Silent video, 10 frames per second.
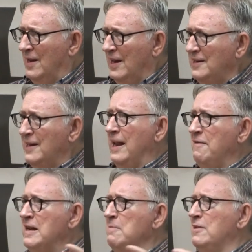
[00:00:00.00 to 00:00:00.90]
he did,
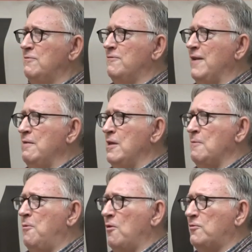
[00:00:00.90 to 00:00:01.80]
every time the
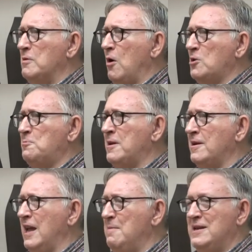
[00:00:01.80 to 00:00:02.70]
report from the hospital
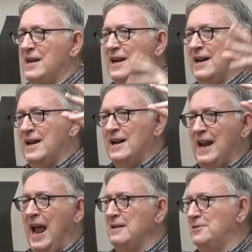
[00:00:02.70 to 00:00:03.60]
came, he did a little
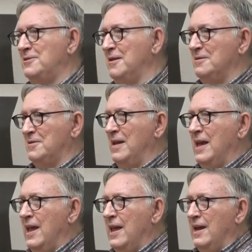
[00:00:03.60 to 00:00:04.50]
dance. You know,
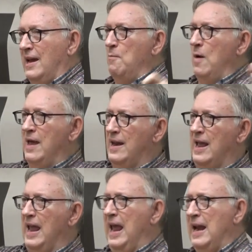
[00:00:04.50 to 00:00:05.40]
came where
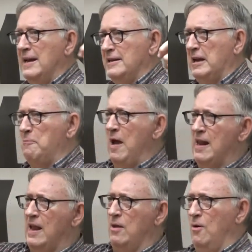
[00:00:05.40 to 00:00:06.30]
I am, and came
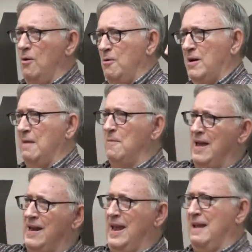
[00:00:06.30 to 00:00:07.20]
where I am, came
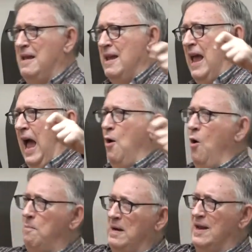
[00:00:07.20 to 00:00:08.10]
where I am. I
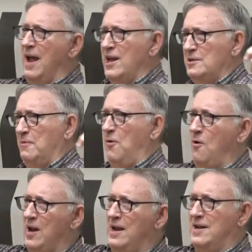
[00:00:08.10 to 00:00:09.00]
hope he dies
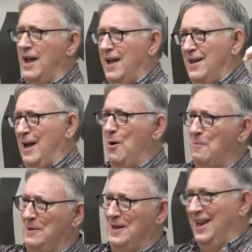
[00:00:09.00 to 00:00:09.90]
before I die. I
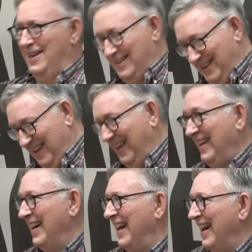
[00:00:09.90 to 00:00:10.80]
hope he dies.
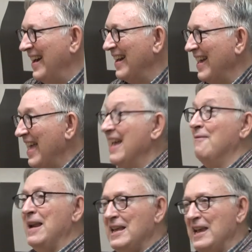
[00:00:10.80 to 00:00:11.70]

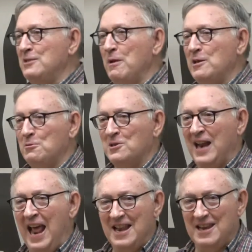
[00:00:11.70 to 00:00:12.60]
Well, his wish was
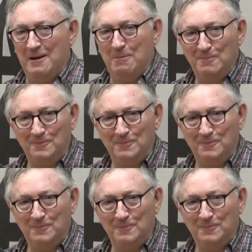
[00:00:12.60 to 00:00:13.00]
granted.